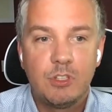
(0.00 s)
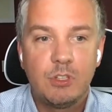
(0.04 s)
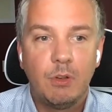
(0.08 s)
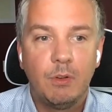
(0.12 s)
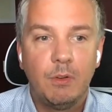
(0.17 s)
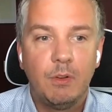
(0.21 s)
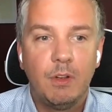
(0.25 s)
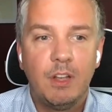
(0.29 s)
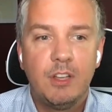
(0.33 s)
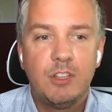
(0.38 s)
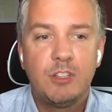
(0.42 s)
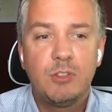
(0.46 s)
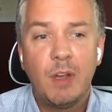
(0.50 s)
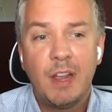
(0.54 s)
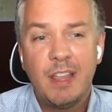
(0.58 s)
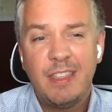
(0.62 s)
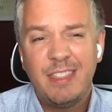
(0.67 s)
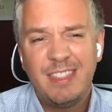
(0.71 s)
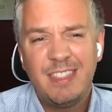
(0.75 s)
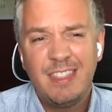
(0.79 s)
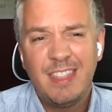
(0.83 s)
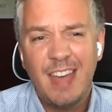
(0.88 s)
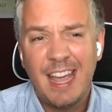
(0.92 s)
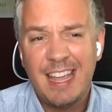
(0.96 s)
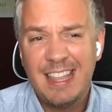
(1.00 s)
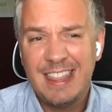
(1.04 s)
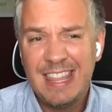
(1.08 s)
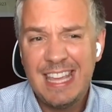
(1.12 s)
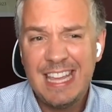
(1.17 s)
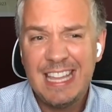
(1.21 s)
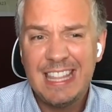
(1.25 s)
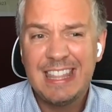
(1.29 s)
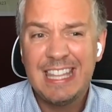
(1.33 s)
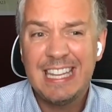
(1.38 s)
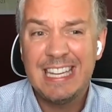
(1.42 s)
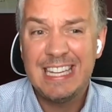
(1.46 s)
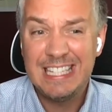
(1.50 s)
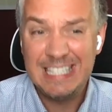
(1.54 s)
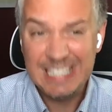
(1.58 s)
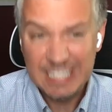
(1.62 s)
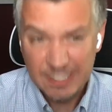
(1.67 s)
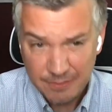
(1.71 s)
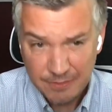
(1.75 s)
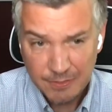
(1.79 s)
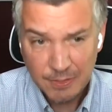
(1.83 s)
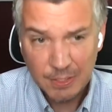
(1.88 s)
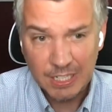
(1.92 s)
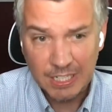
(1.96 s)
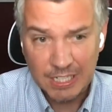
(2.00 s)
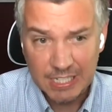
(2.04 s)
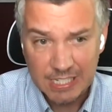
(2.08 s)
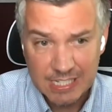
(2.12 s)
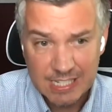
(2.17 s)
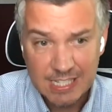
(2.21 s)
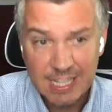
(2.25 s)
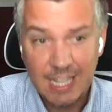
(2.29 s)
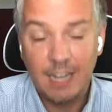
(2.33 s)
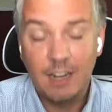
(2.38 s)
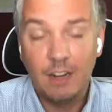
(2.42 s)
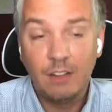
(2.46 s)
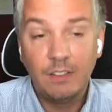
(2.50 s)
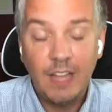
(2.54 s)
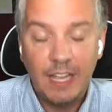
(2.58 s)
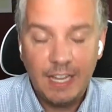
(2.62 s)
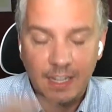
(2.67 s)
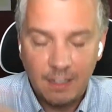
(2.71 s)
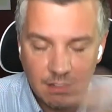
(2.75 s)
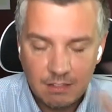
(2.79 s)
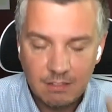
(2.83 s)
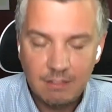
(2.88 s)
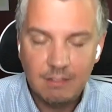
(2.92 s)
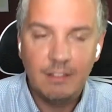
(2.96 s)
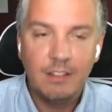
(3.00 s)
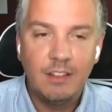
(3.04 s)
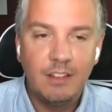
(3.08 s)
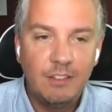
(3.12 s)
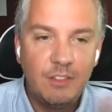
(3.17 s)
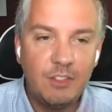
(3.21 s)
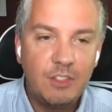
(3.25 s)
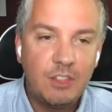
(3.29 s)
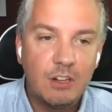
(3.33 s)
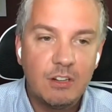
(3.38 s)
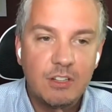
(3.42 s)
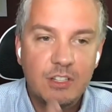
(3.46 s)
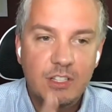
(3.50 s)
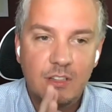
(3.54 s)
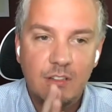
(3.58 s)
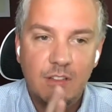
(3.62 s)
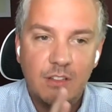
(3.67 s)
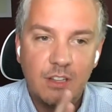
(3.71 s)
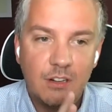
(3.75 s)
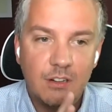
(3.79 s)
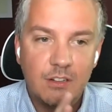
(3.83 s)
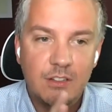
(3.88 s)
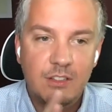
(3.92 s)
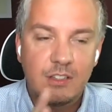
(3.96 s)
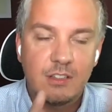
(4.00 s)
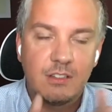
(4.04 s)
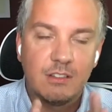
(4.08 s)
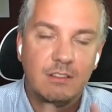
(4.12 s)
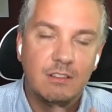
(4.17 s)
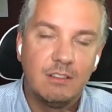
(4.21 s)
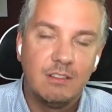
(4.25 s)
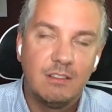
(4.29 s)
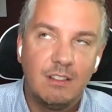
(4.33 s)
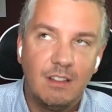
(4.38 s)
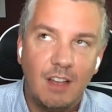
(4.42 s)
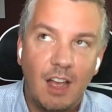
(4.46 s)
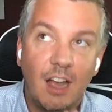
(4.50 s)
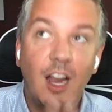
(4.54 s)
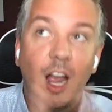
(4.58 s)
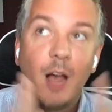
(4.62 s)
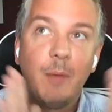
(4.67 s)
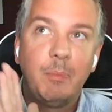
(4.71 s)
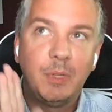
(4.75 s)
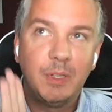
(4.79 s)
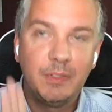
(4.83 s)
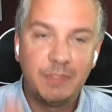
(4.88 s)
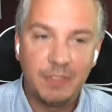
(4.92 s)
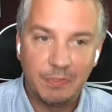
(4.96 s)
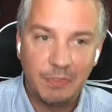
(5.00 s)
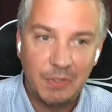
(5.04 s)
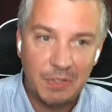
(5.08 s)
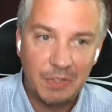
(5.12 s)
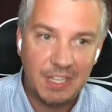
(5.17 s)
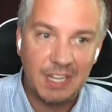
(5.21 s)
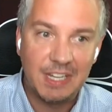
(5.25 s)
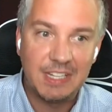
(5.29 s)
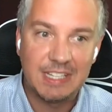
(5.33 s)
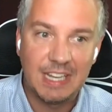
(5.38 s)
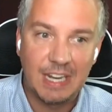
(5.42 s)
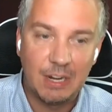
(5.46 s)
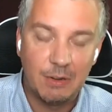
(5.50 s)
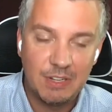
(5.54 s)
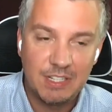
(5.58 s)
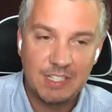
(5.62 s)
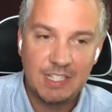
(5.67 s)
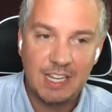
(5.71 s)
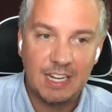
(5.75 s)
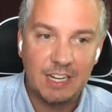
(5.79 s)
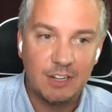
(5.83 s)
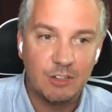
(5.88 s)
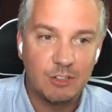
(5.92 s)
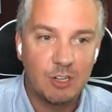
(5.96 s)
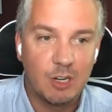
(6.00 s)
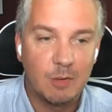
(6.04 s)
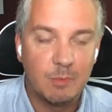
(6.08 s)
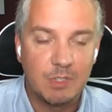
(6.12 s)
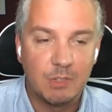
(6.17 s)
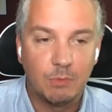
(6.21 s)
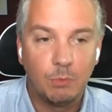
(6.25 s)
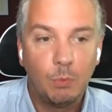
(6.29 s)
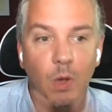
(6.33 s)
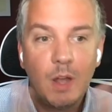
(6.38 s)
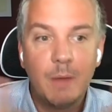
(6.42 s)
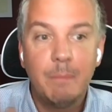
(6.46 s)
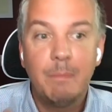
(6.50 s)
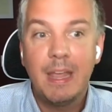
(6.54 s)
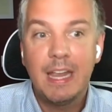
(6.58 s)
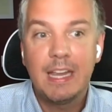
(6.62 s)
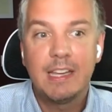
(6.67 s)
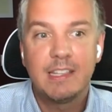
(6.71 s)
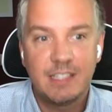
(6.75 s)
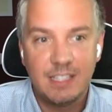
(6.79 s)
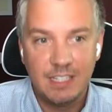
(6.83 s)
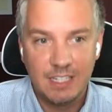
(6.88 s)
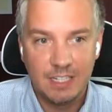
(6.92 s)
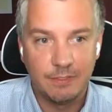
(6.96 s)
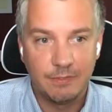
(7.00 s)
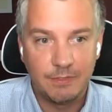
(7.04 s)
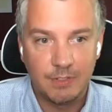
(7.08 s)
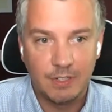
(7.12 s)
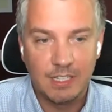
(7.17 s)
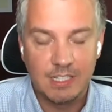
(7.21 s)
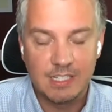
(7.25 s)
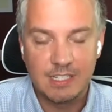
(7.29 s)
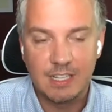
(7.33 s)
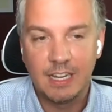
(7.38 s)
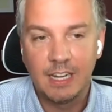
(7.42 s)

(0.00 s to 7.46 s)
So I think the difference that like there's a couple of different things that I would say in terms of what makes the difference.